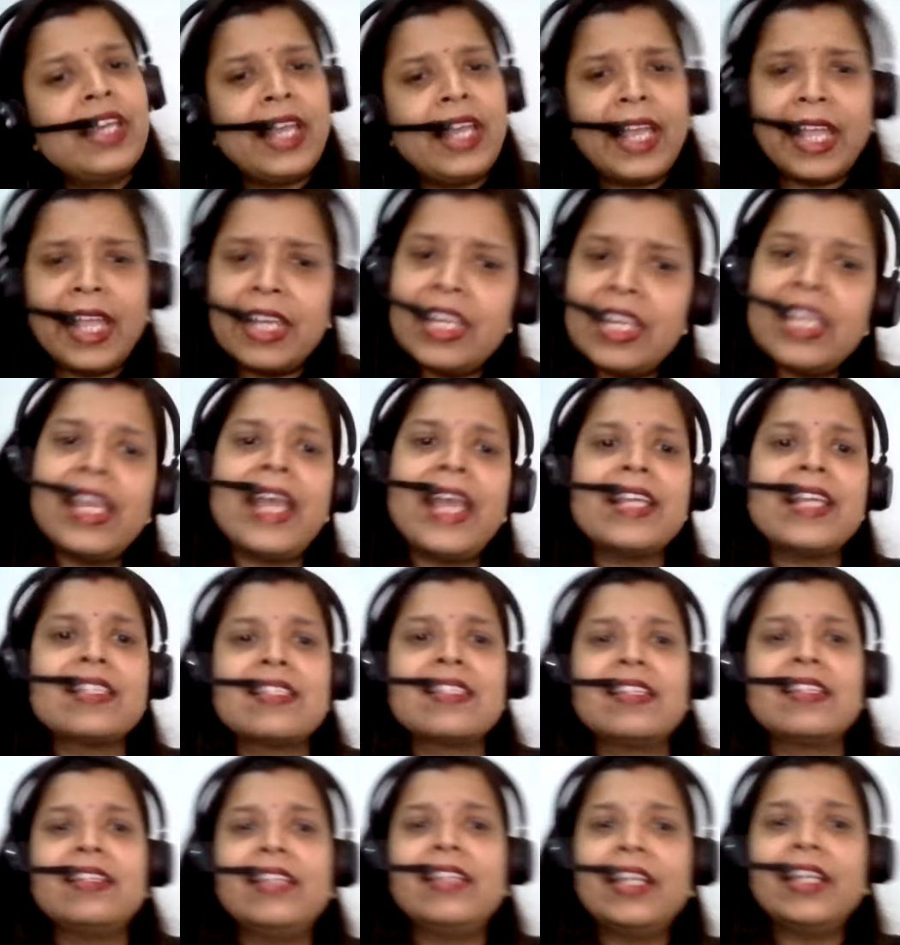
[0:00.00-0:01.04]
Any
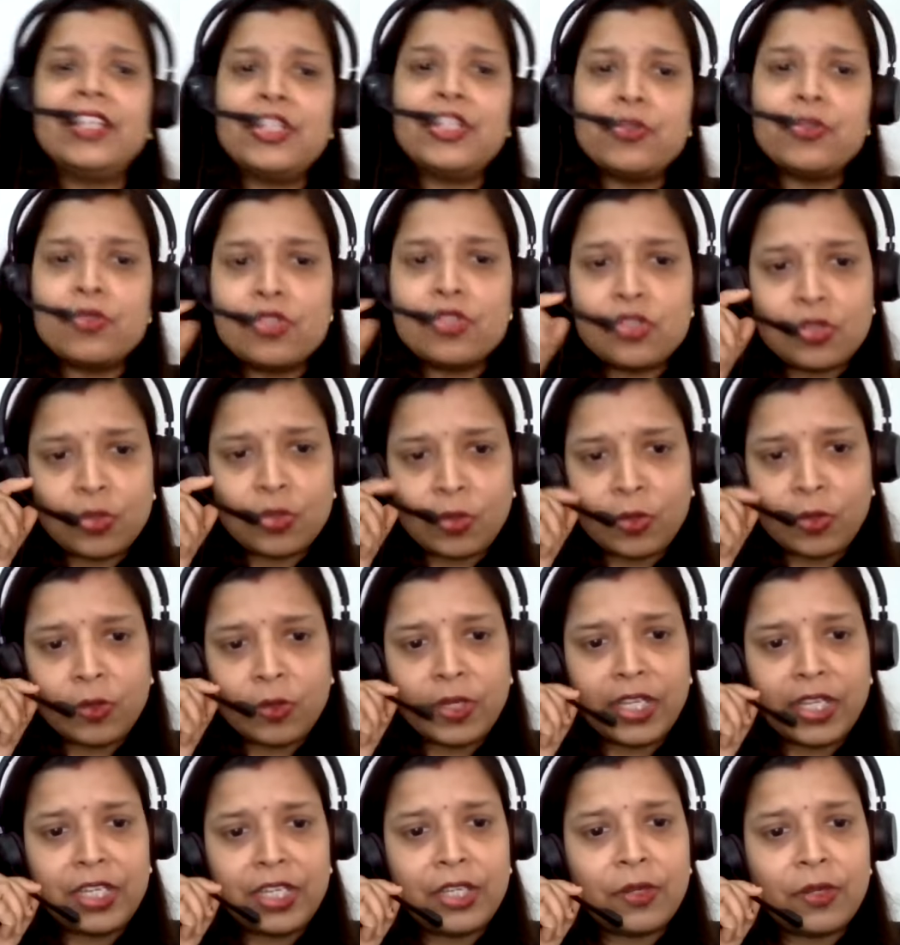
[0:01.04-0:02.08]
acid that you saw
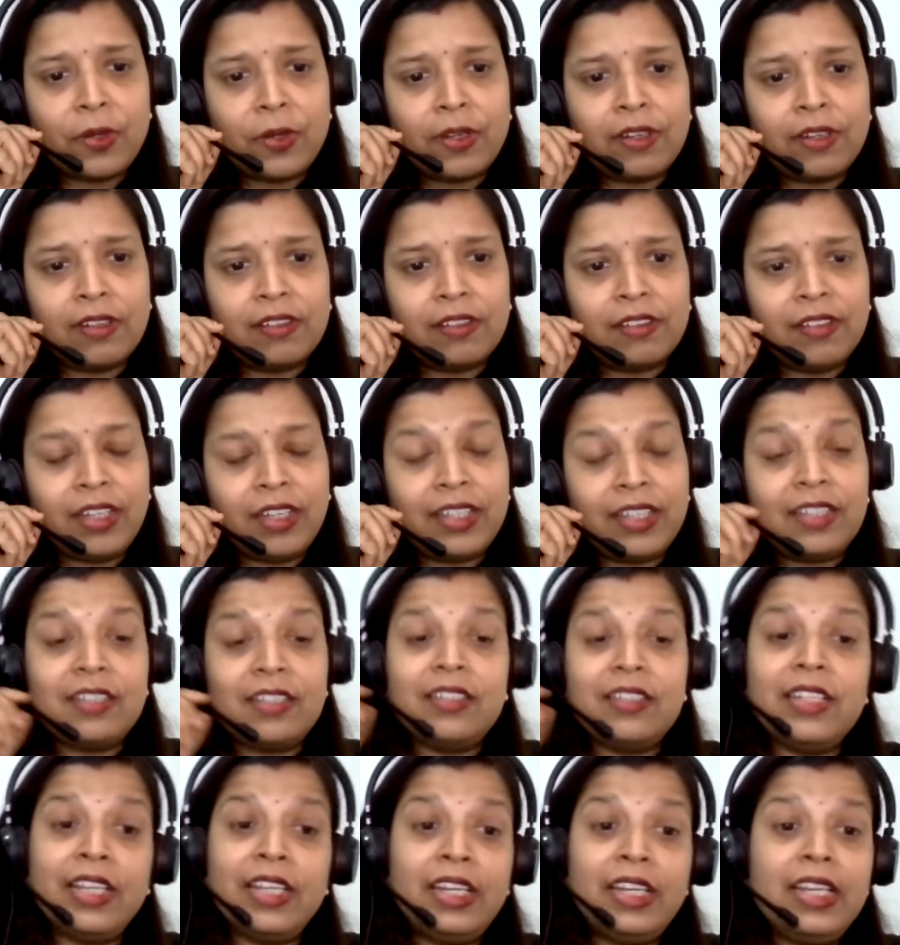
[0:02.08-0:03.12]
in your like
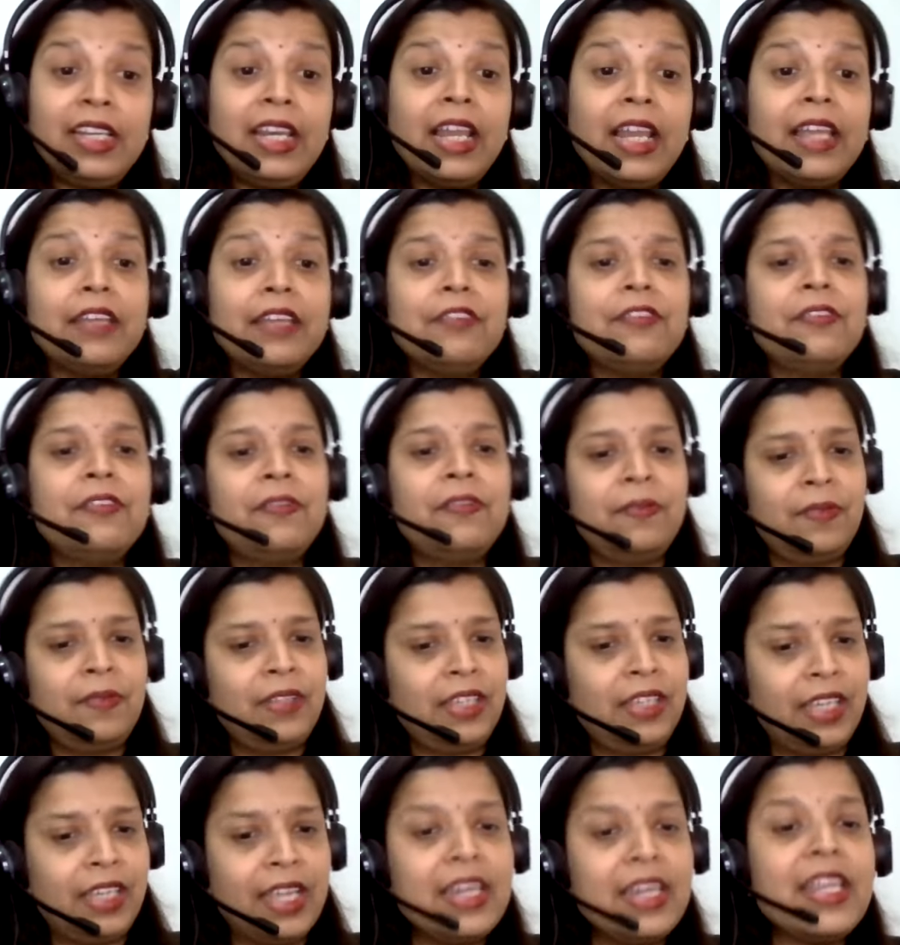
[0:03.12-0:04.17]
daily life,
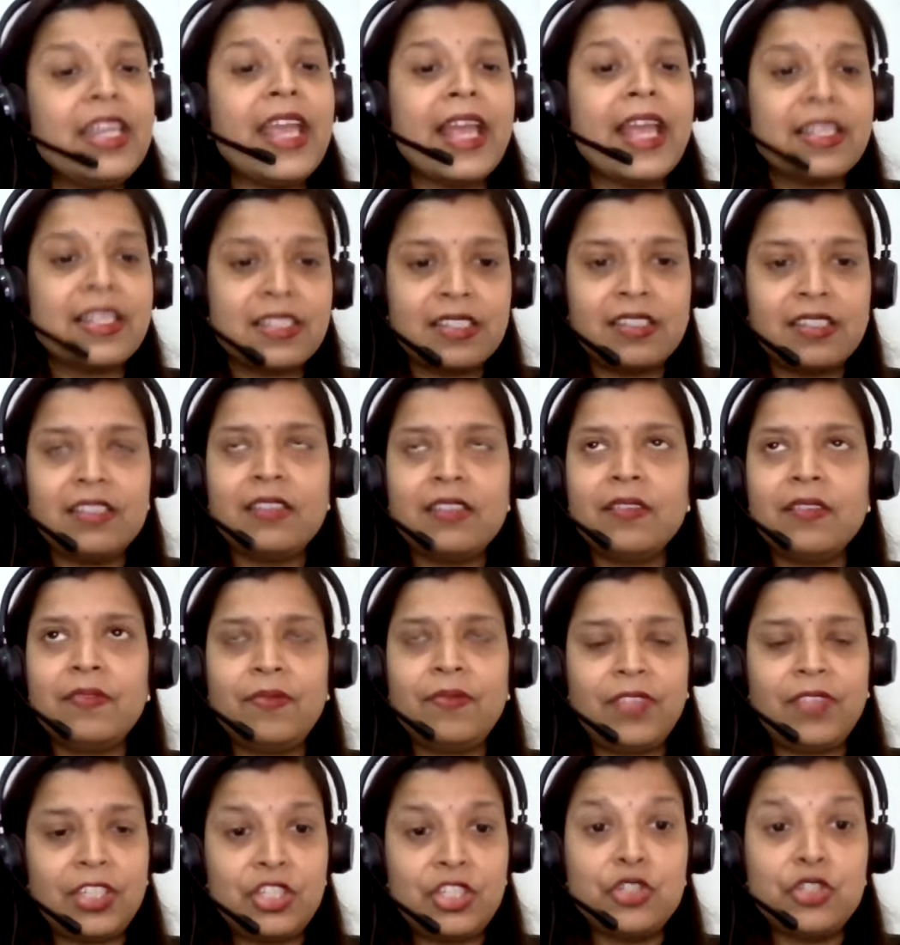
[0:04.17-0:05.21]
any acid
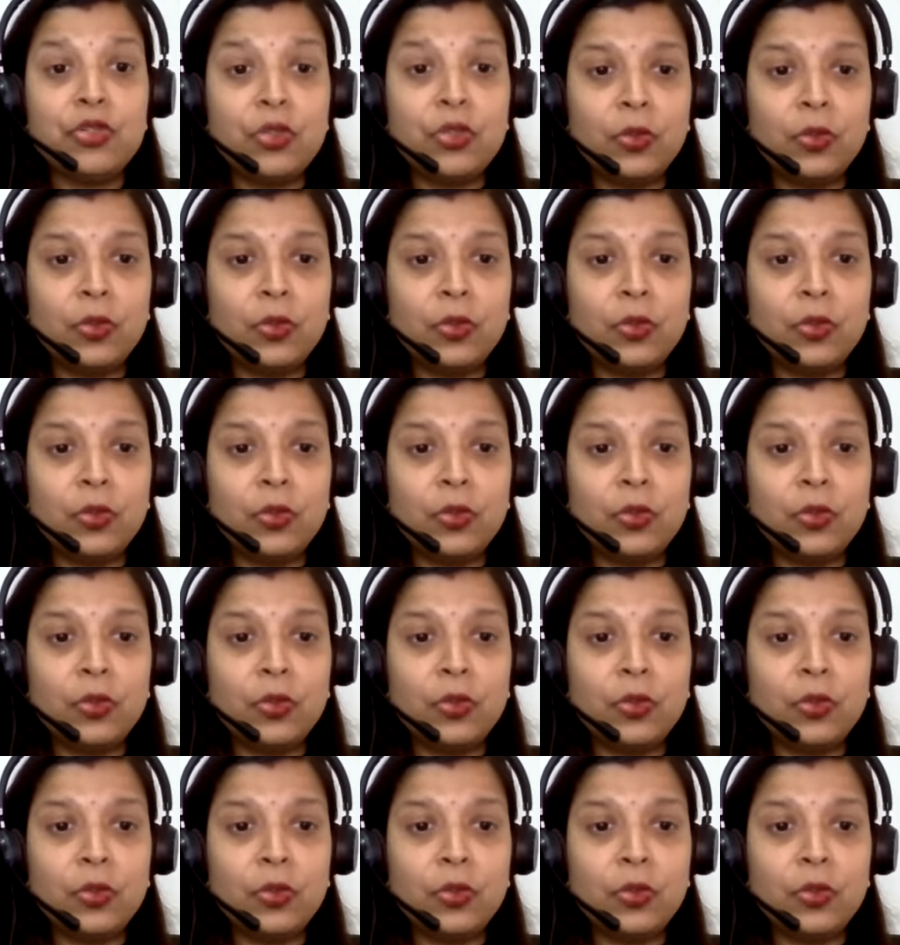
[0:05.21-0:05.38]
that you